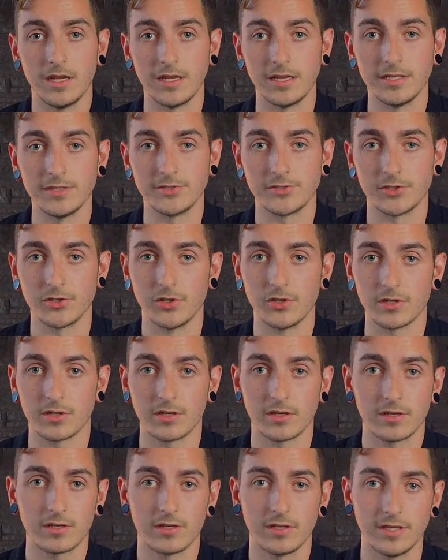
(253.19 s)
And
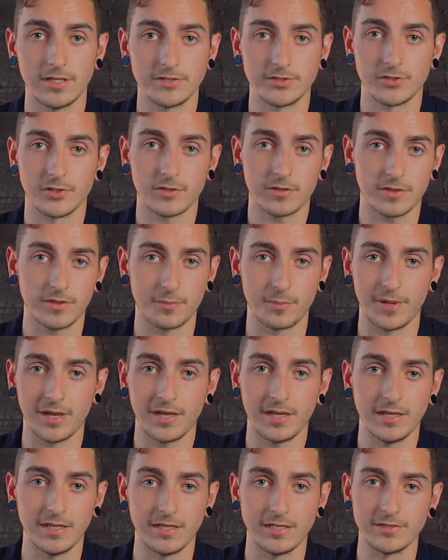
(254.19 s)
he took the
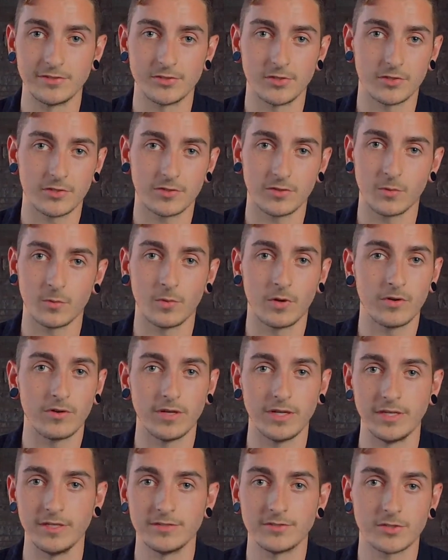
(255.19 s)
pain, he took the
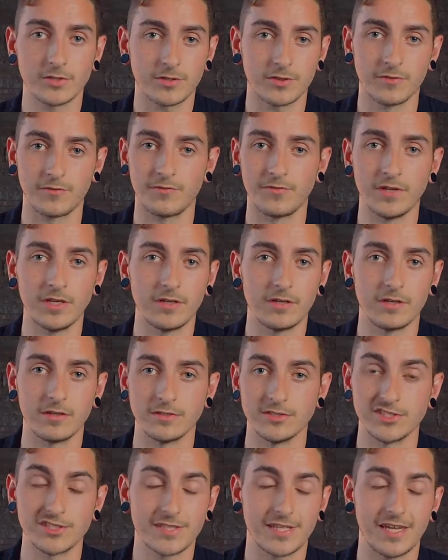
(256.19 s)
worry, he took the fear,
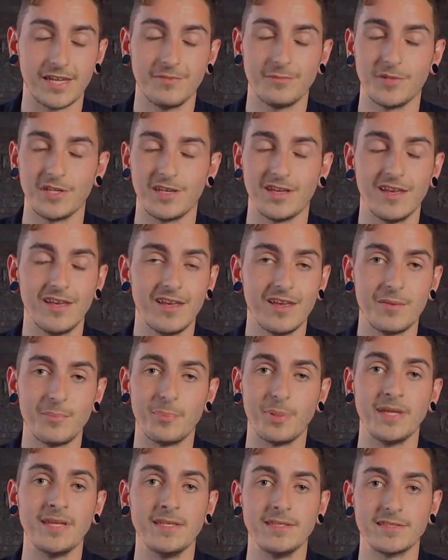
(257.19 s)
and just gave me
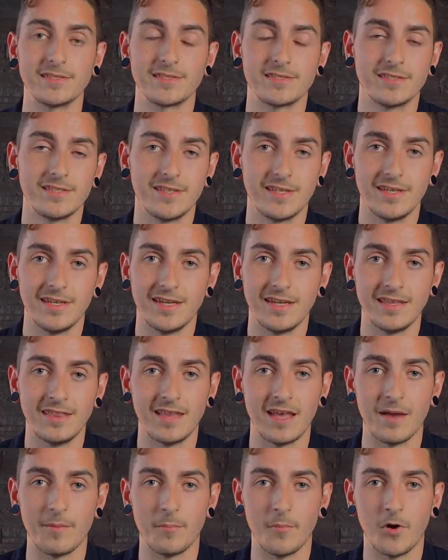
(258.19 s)
peace in
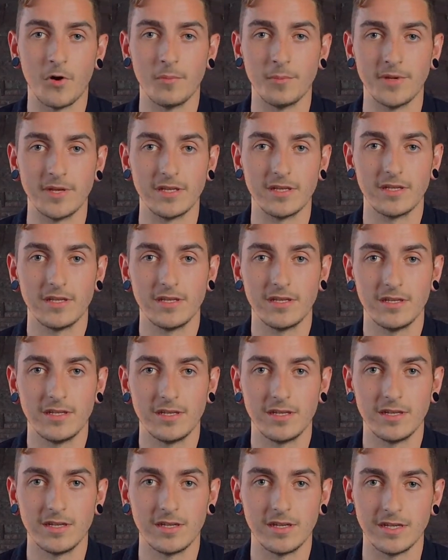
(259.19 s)
that moment.
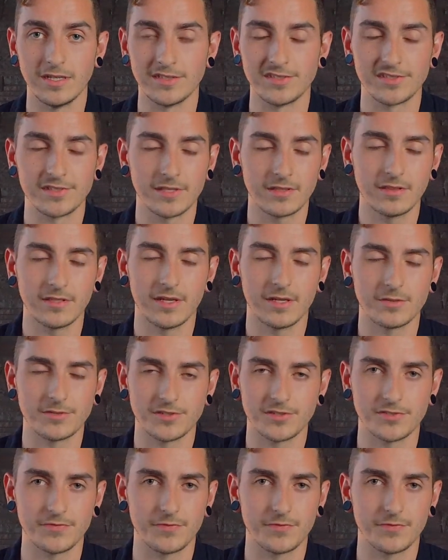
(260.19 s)
And suddenly I was